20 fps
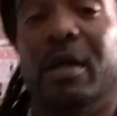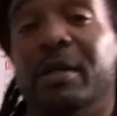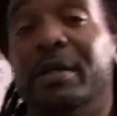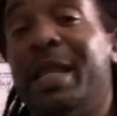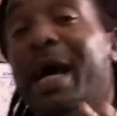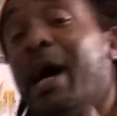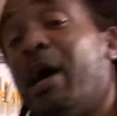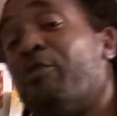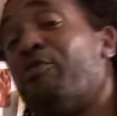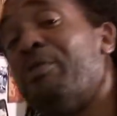
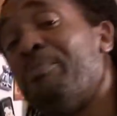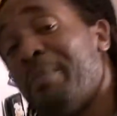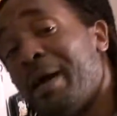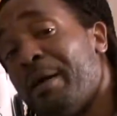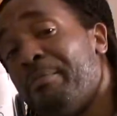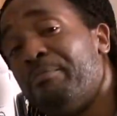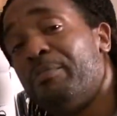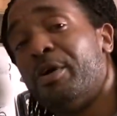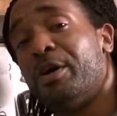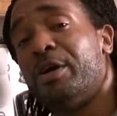Now
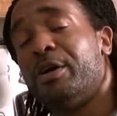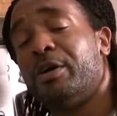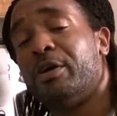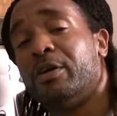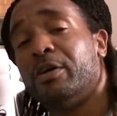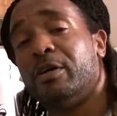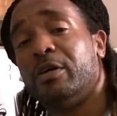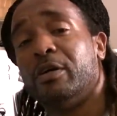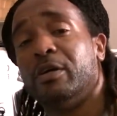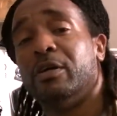remember,
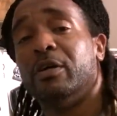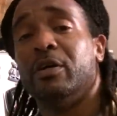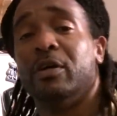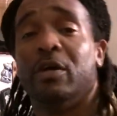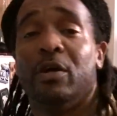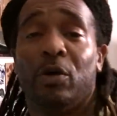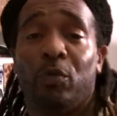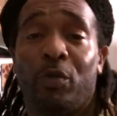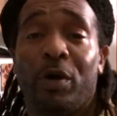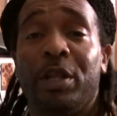
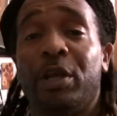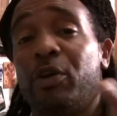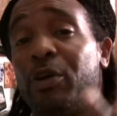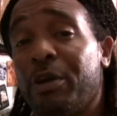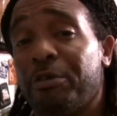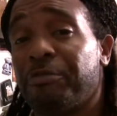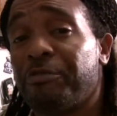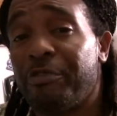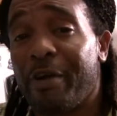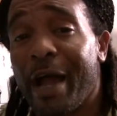when you're
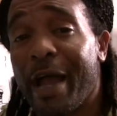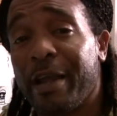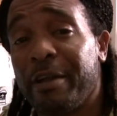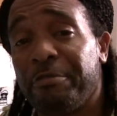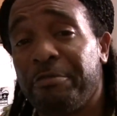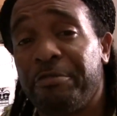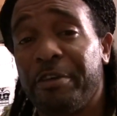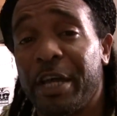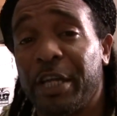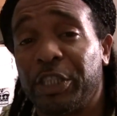gonna fry the
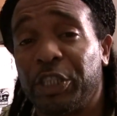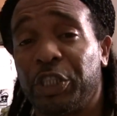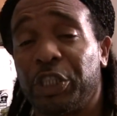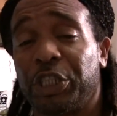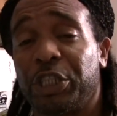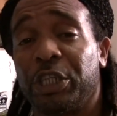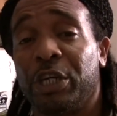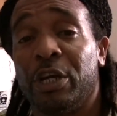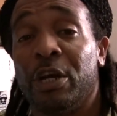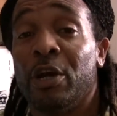
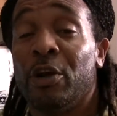fish,